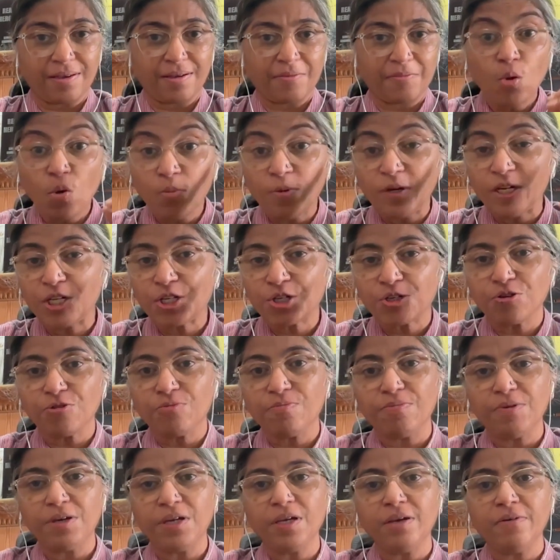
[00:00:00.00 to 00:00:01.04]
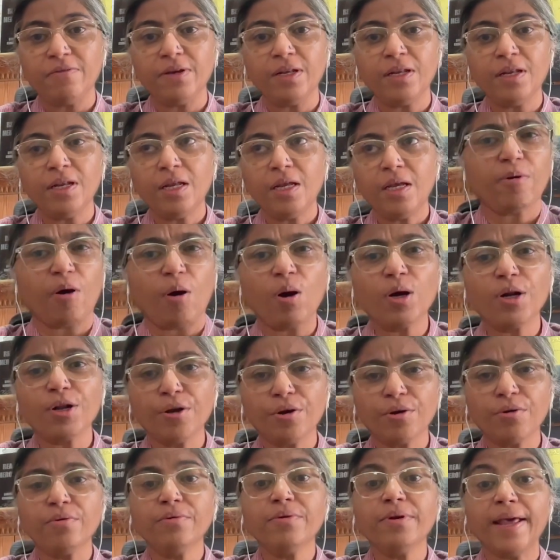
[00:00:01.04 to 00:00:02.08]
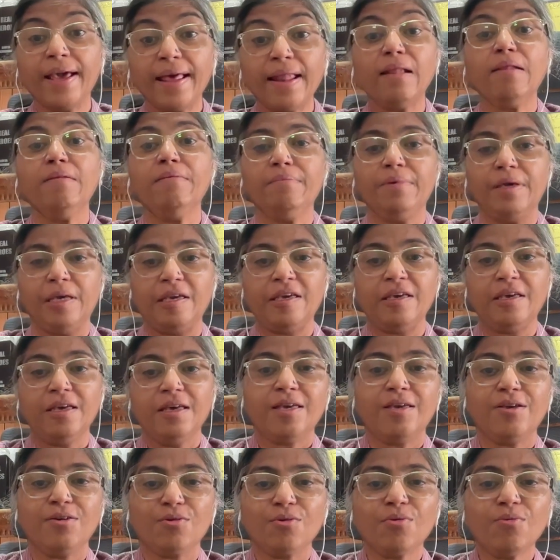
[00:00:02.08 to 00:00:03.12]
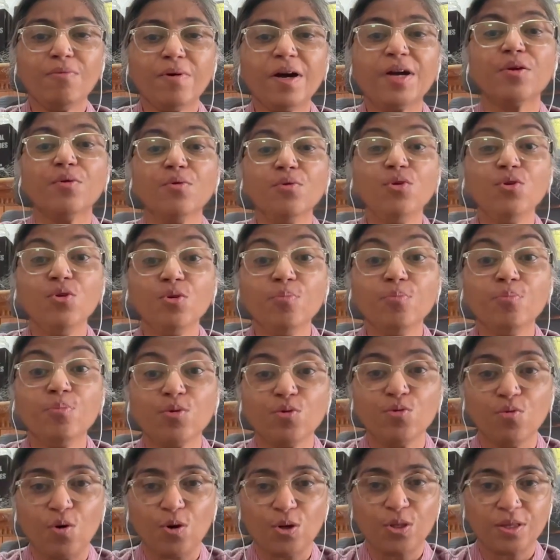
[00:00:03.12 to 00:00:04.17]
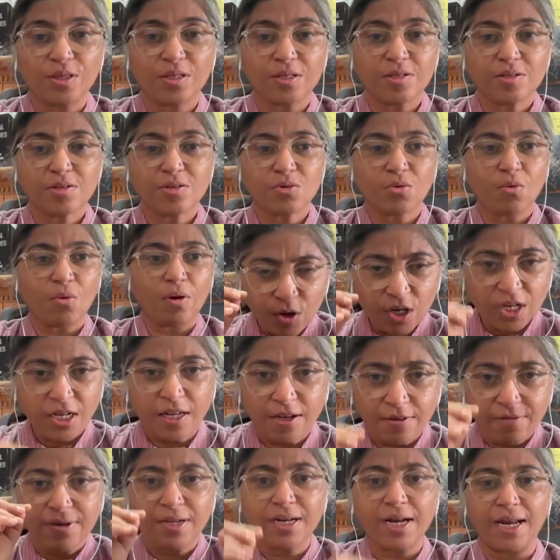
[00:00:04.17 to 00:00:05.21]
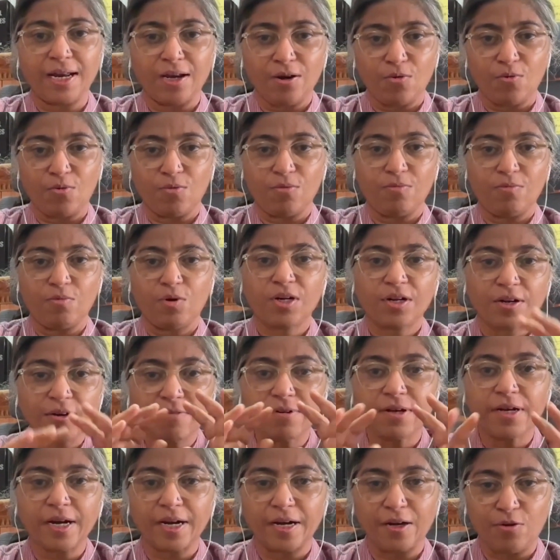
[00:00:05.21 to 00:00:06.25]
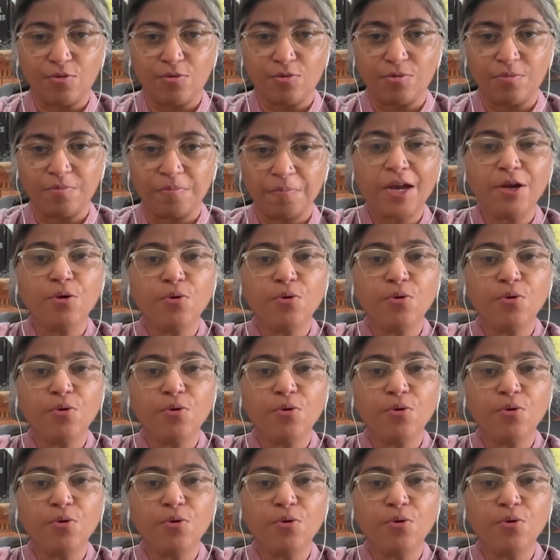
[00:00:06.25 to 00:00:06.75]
Nobody should be even prodded to tell me, hey, why don't you improve on this? Whatever I know, whatever I do